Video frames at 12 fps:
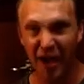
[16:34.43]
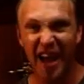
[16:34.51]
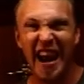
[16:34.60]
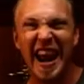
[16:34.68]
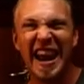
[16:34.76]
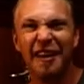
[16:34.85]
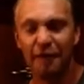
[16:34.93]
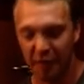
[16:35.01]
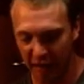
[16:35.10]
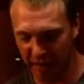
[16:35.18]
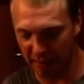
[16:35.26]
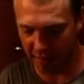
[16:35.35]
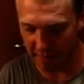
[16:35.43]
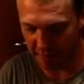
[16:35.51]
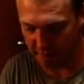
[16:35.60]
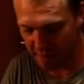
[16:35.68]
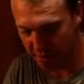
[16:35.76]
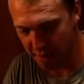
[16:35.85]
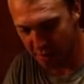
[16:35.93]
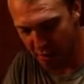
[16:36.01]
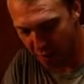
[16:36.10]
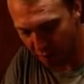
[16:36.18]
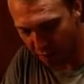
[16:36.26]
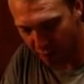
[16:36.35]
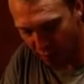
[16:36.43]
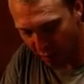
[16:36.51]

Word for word: And I love the end of the